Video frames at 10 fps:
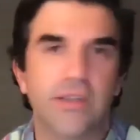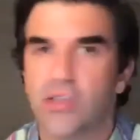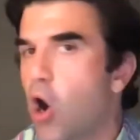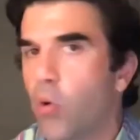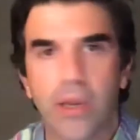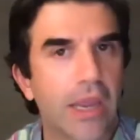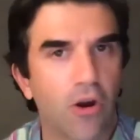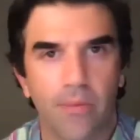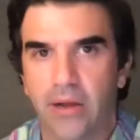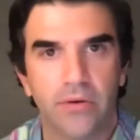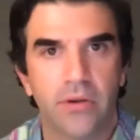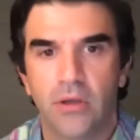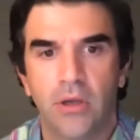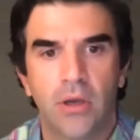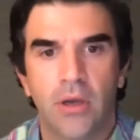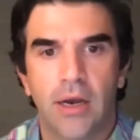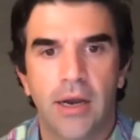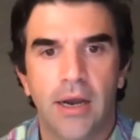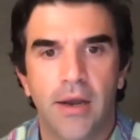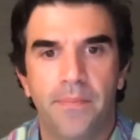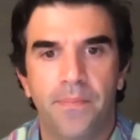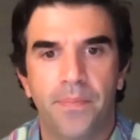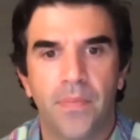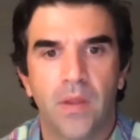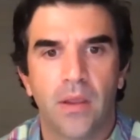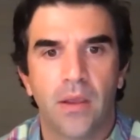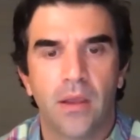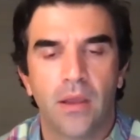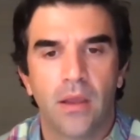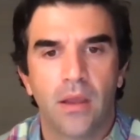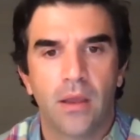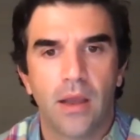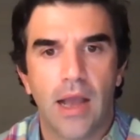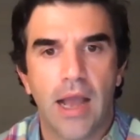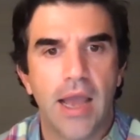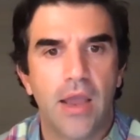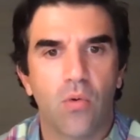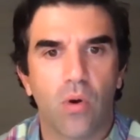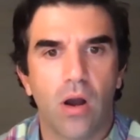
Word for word: is all we care about um, i